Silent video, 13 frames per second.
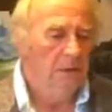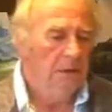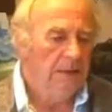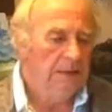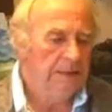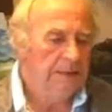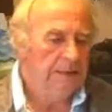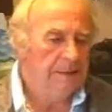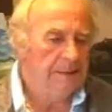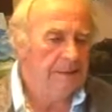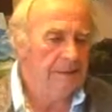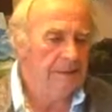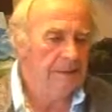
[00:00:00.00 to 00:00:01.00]
and
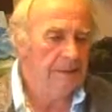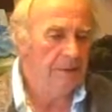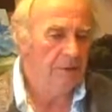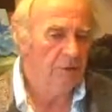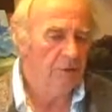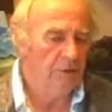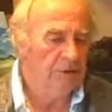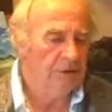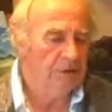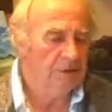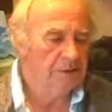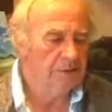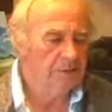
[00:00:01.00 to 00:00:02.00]
came across
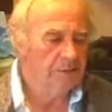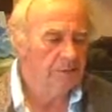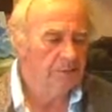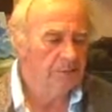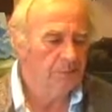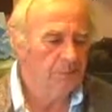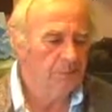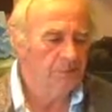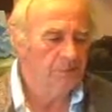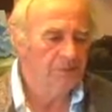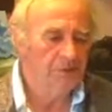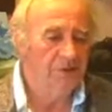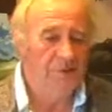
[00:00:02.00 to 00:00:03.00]
this, and
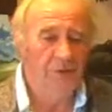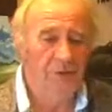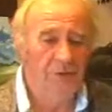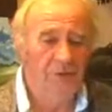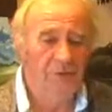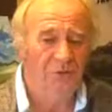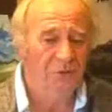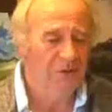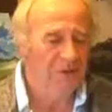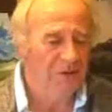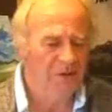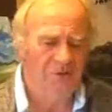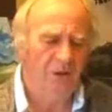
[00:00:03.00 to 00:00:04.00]
she said, what are you going to do
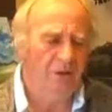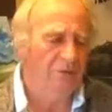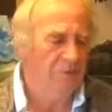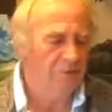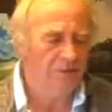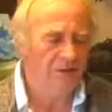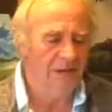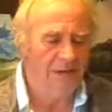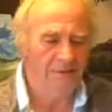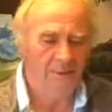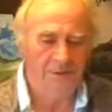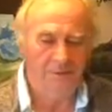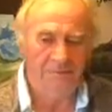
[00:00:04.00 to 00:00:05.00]
with that? So I built a lamp
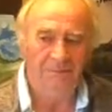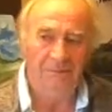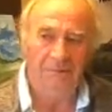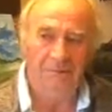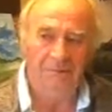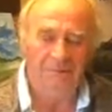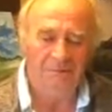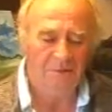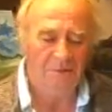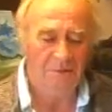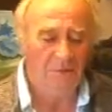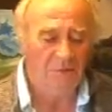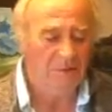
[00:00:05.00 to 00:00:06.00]
with it. So I
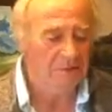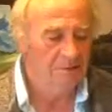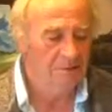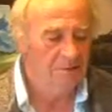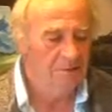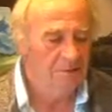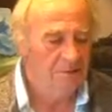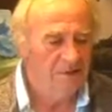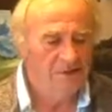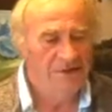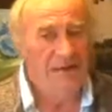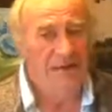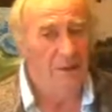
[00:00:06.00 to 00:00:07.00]
built it,
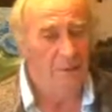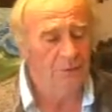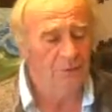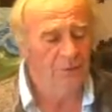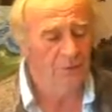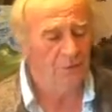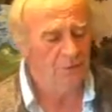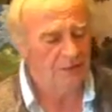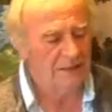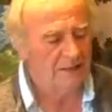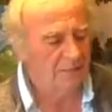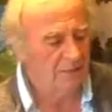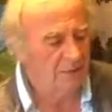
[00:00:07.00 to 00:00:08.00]
sat around in the house,
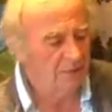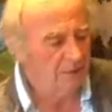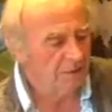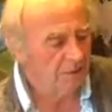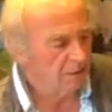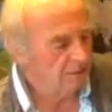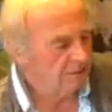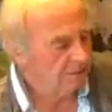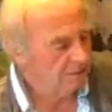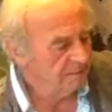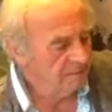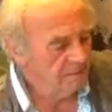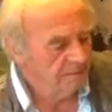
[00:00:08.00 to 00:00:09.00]
tried to punt it a couple of
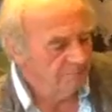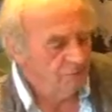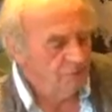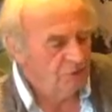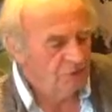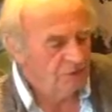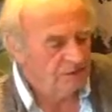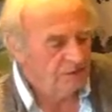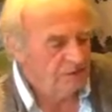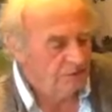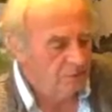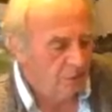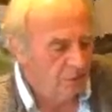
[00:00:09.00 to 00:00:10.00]
times, no success
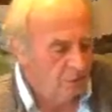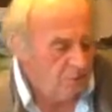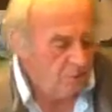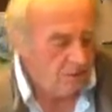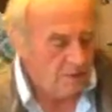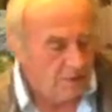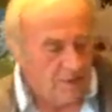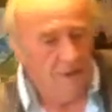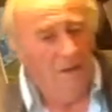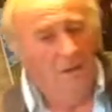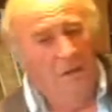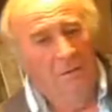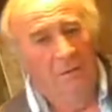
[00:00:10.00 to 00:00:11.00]
at all.
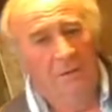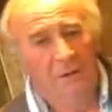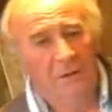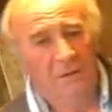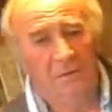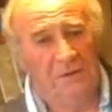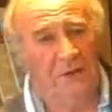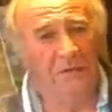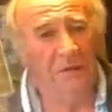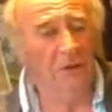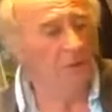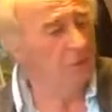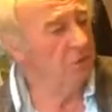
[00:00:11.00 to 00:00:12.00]
But for the
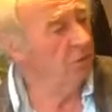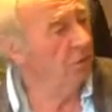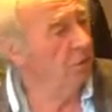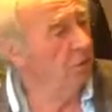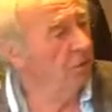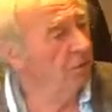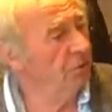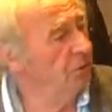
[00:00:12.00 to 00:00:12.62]
observant of you, you'll probably